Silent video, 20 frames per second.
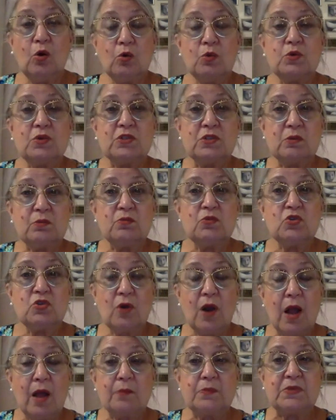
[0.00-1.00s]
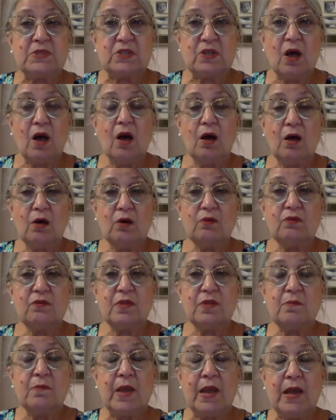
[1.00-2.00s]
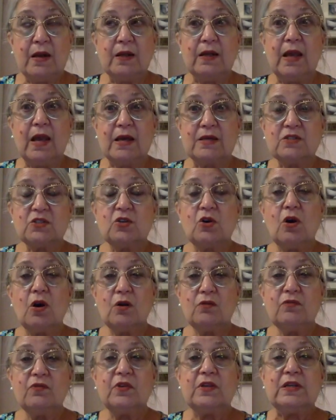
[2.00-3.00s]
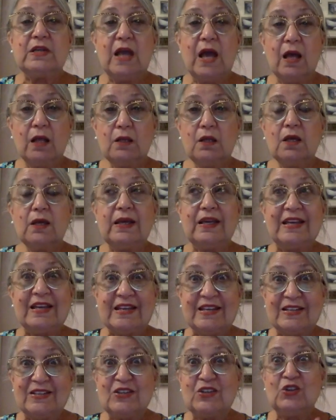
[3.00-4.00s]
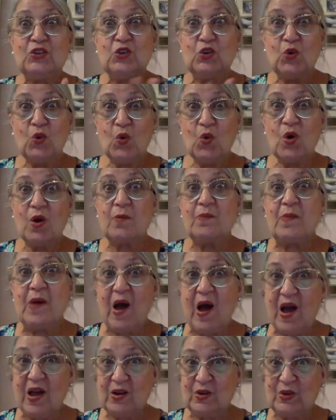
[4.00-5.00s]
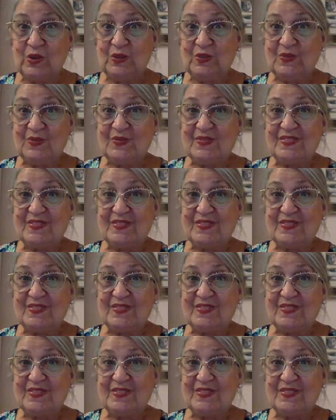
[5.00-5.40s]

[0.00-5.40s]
some drops of the Madagascar vanilla in your bottle.